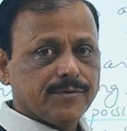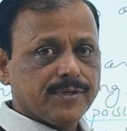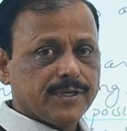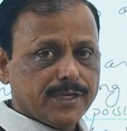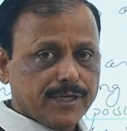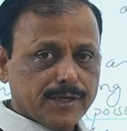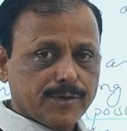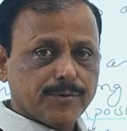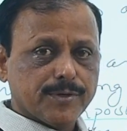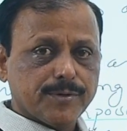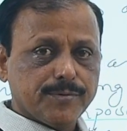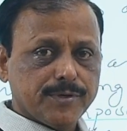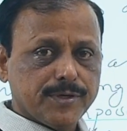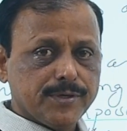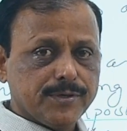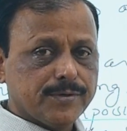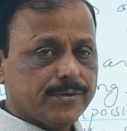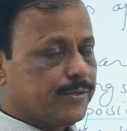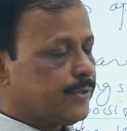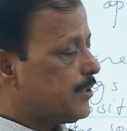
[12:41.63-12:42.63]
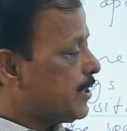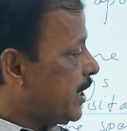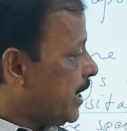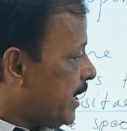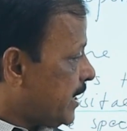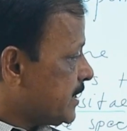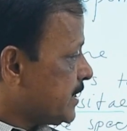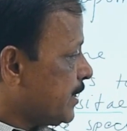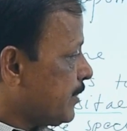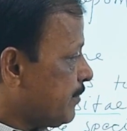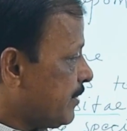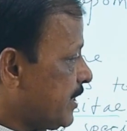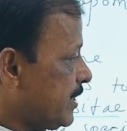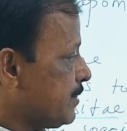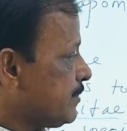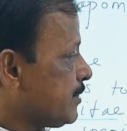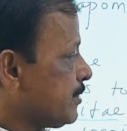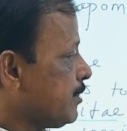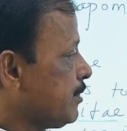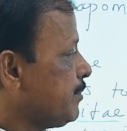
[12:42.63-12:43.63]
in our video as and when
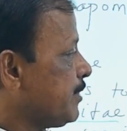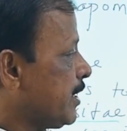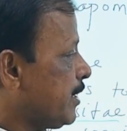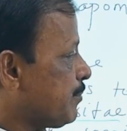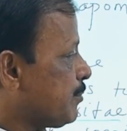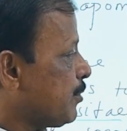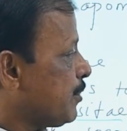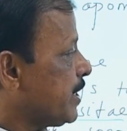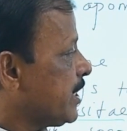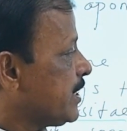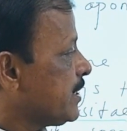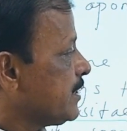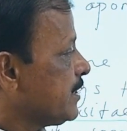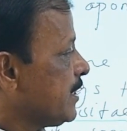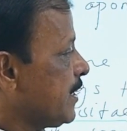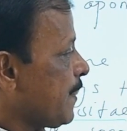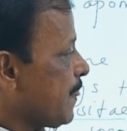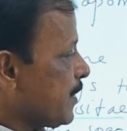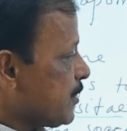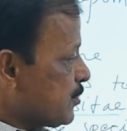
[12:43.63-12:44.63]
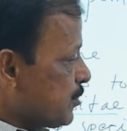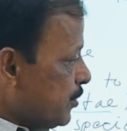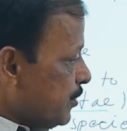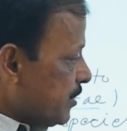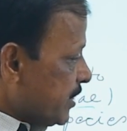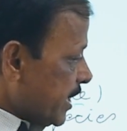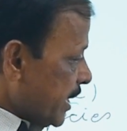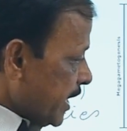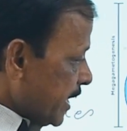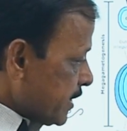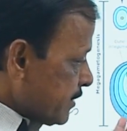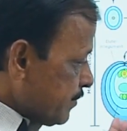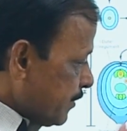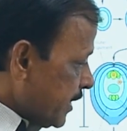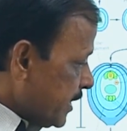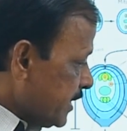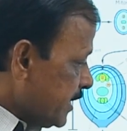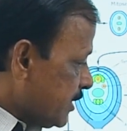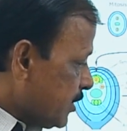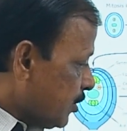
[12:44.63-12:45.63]
it will be uploaded, so you can
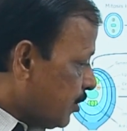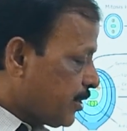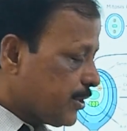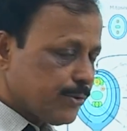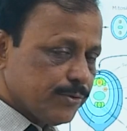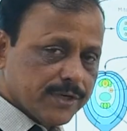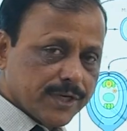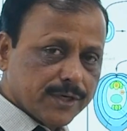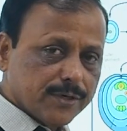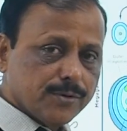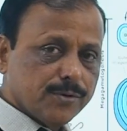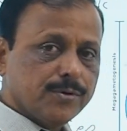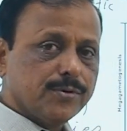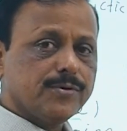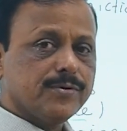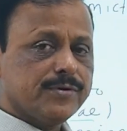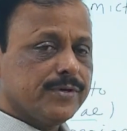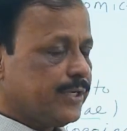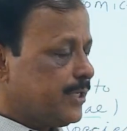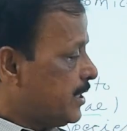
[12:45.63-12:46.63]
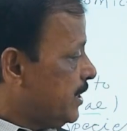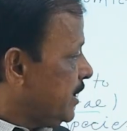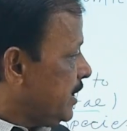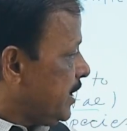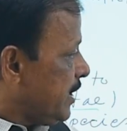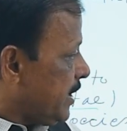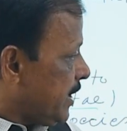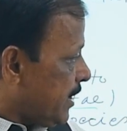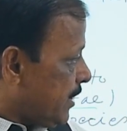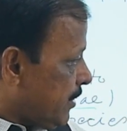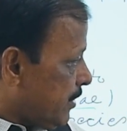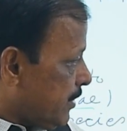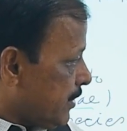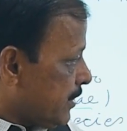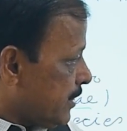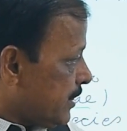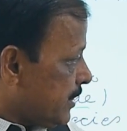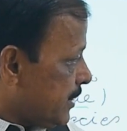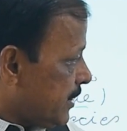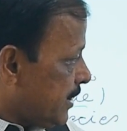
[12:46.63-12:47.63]
expand it, or you can go
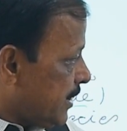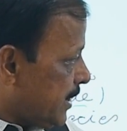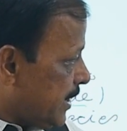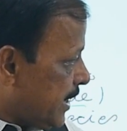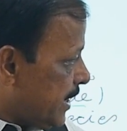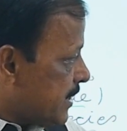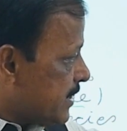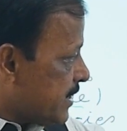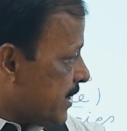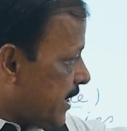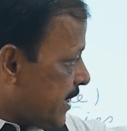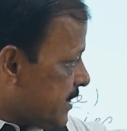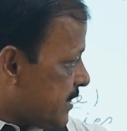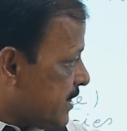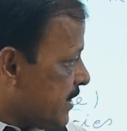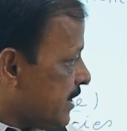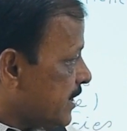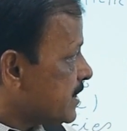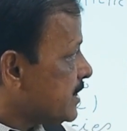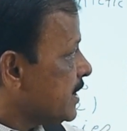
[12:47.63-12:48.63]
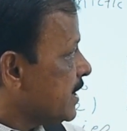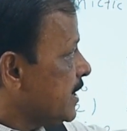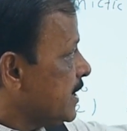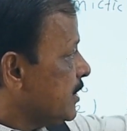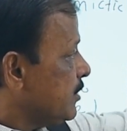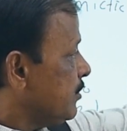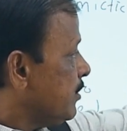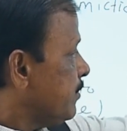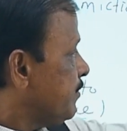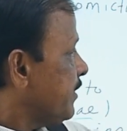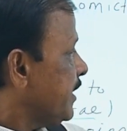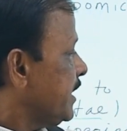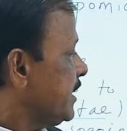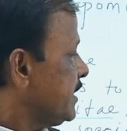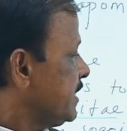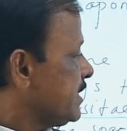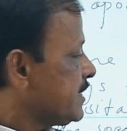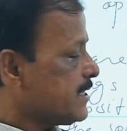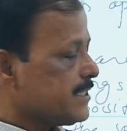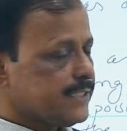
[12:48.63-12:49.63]
on net and search. You will
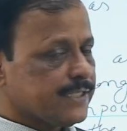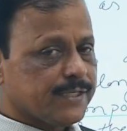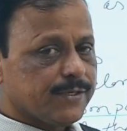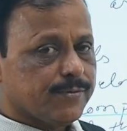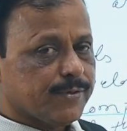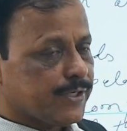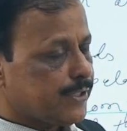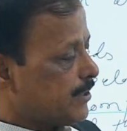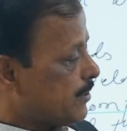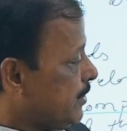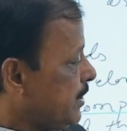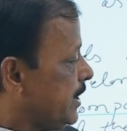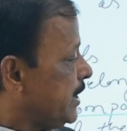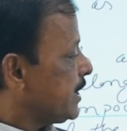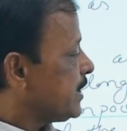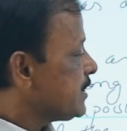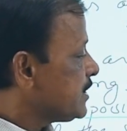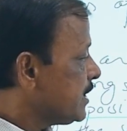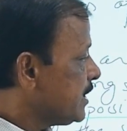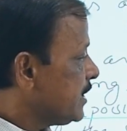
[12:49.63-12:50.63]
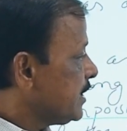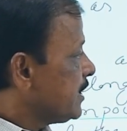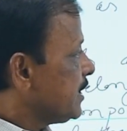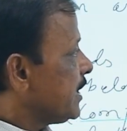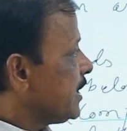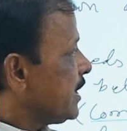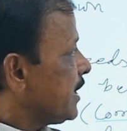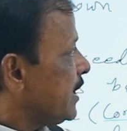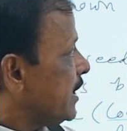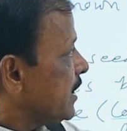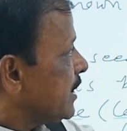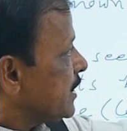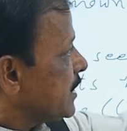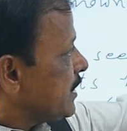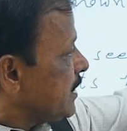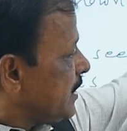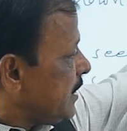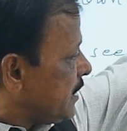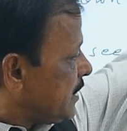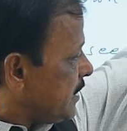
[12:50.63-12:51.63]
find this is given on net. Here
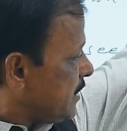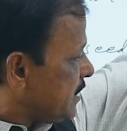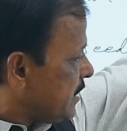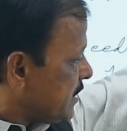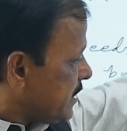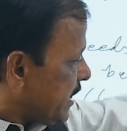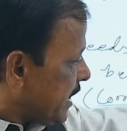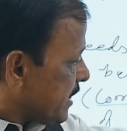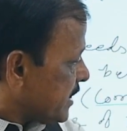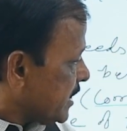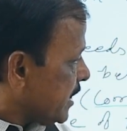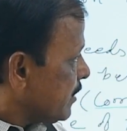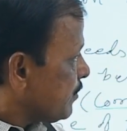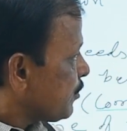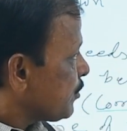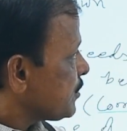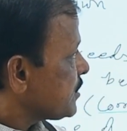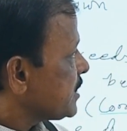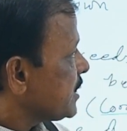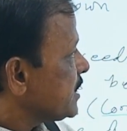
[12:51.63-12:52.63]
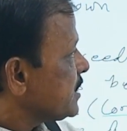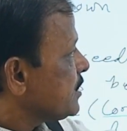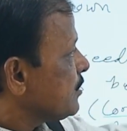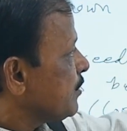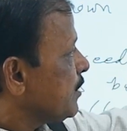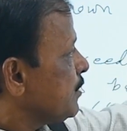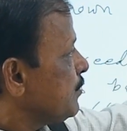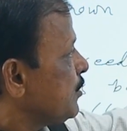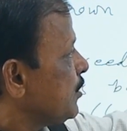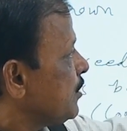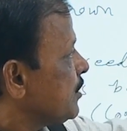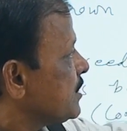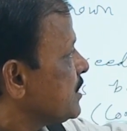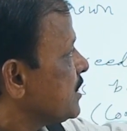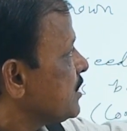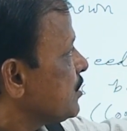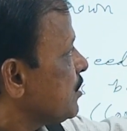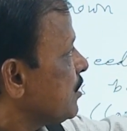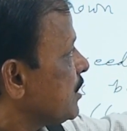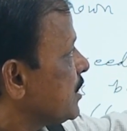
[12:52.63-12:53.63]
this is natural process. When
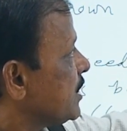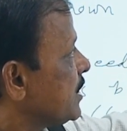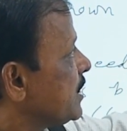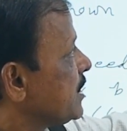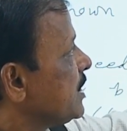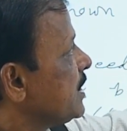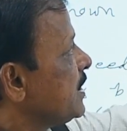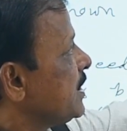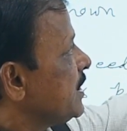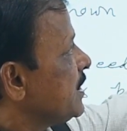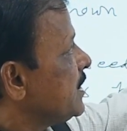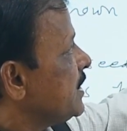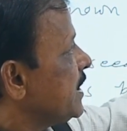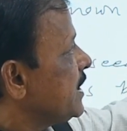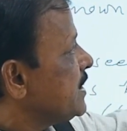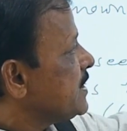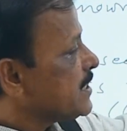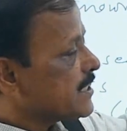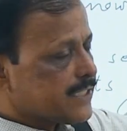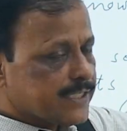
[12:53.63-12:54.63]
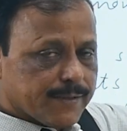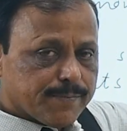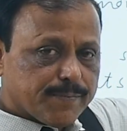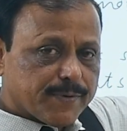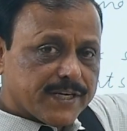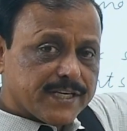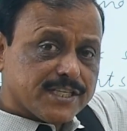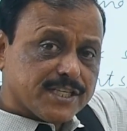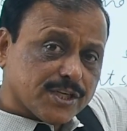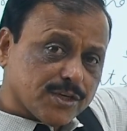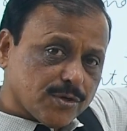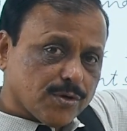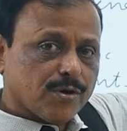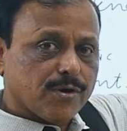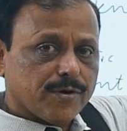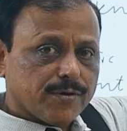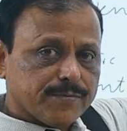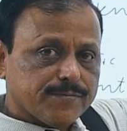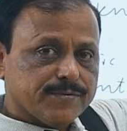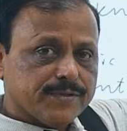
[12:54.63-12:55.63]
meiosis occur, there is a separation
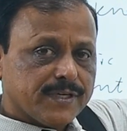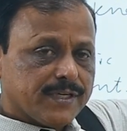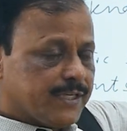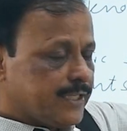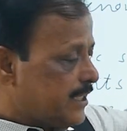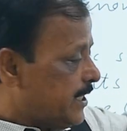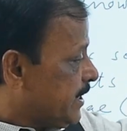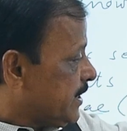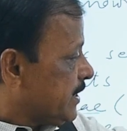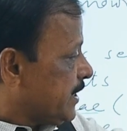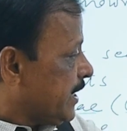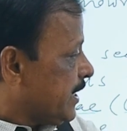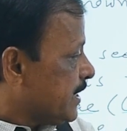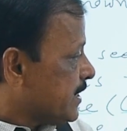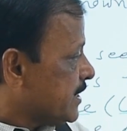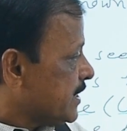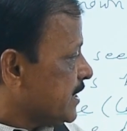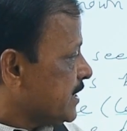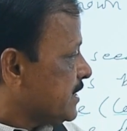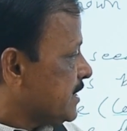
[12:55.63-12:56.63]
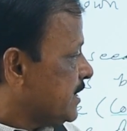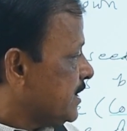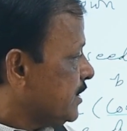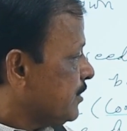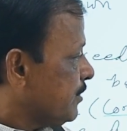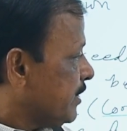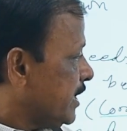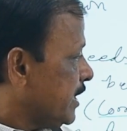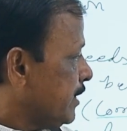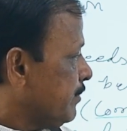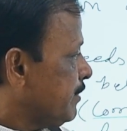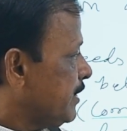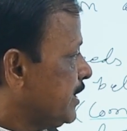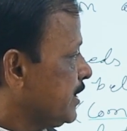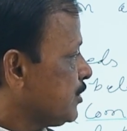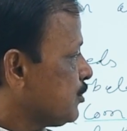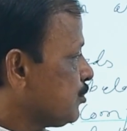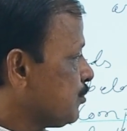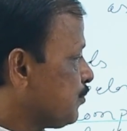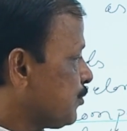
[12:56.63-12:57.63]
of that characteristic
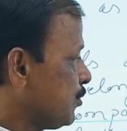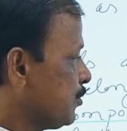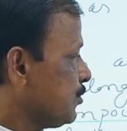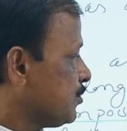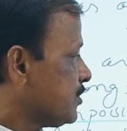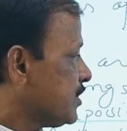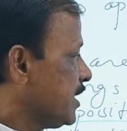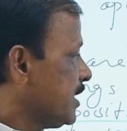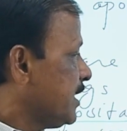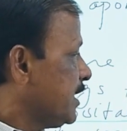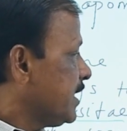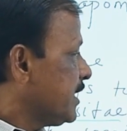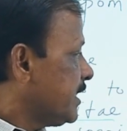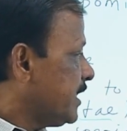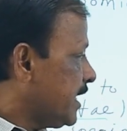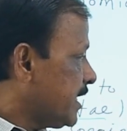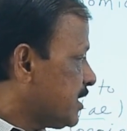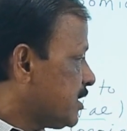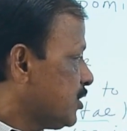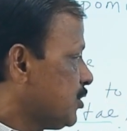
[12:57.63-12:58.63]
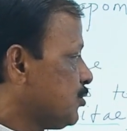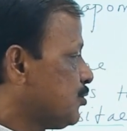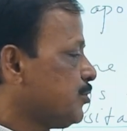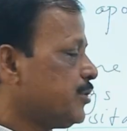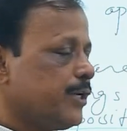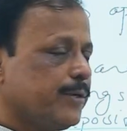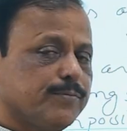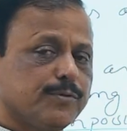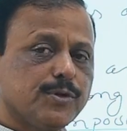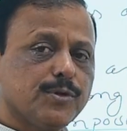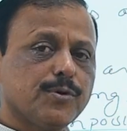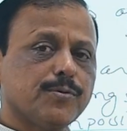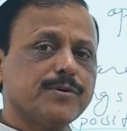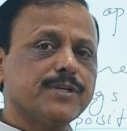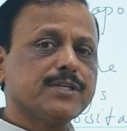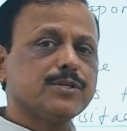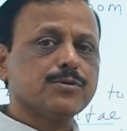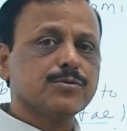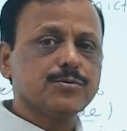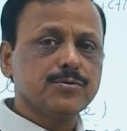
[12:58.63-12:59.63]
enabling to produce that two embryo
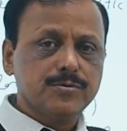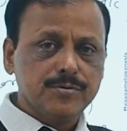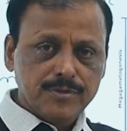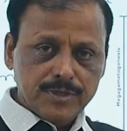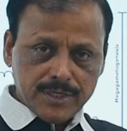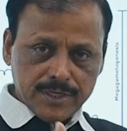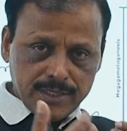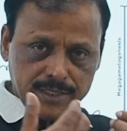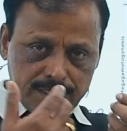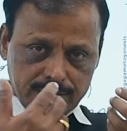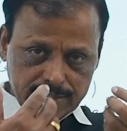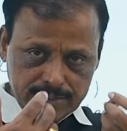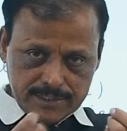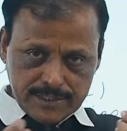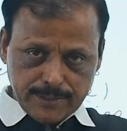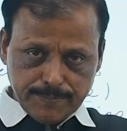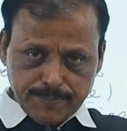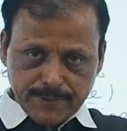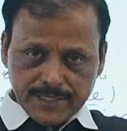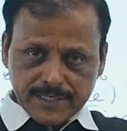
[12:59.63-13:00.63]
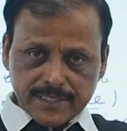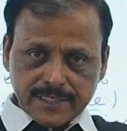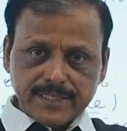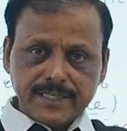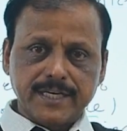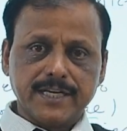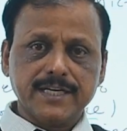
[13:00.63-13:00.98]
with two separated